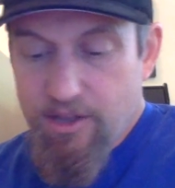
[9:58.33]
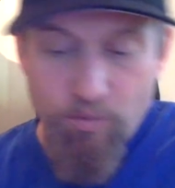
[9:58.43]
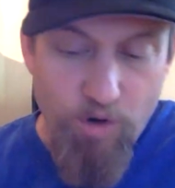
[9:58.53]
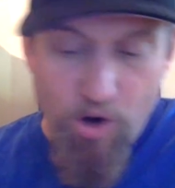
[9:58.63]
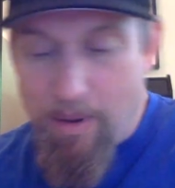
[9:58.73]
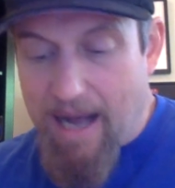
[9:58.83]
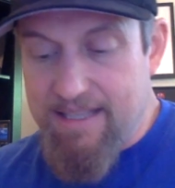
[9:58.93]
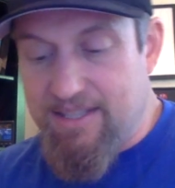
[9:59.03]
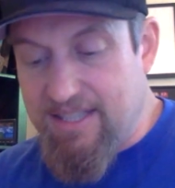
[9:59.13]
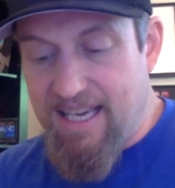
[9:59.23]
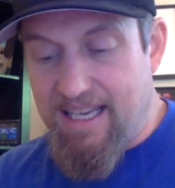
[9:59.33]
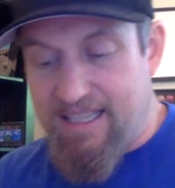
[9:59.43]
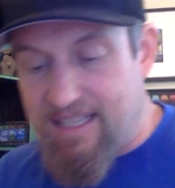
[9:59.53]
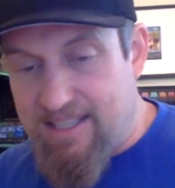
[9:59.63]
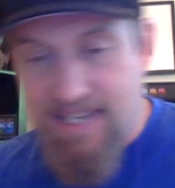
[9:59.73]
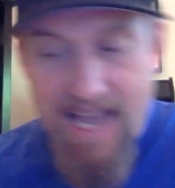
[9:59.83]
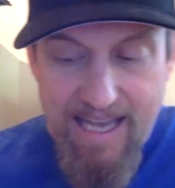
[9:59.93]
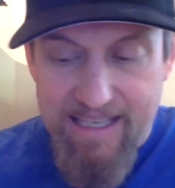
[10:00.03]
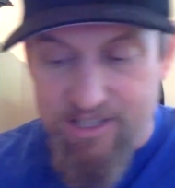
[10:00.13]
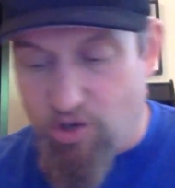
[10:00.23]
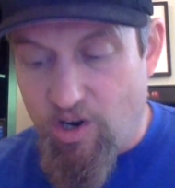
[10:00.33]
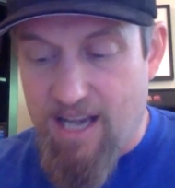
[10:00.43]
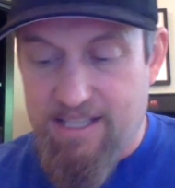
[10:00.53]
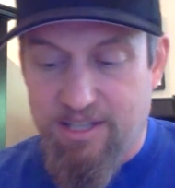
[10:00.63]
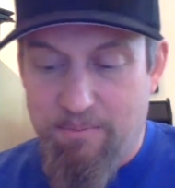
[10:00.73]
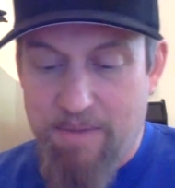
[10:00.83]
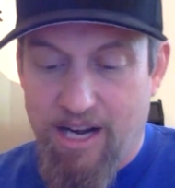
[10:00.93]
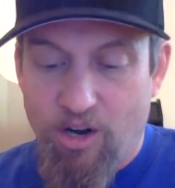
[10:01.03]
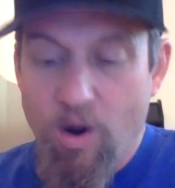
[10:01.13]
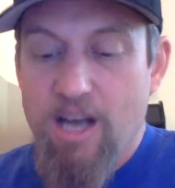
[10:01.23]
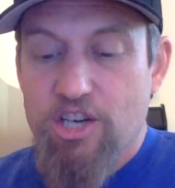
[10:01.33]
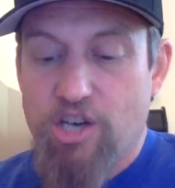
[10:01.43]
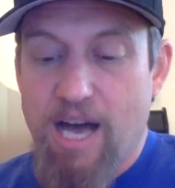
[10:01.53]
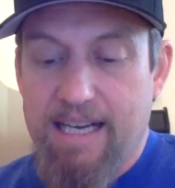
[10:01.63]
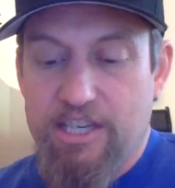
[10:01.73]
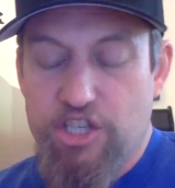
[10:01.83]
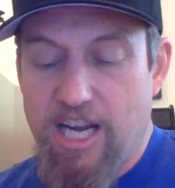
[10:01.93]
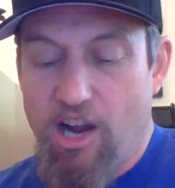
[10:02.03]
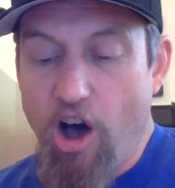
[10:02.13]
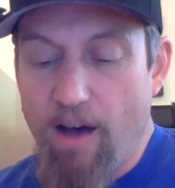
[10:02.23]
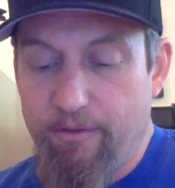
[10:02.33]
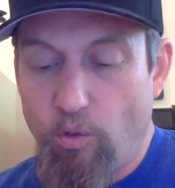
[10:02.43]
The robot zigged and zagged across the meadow, trying to shake off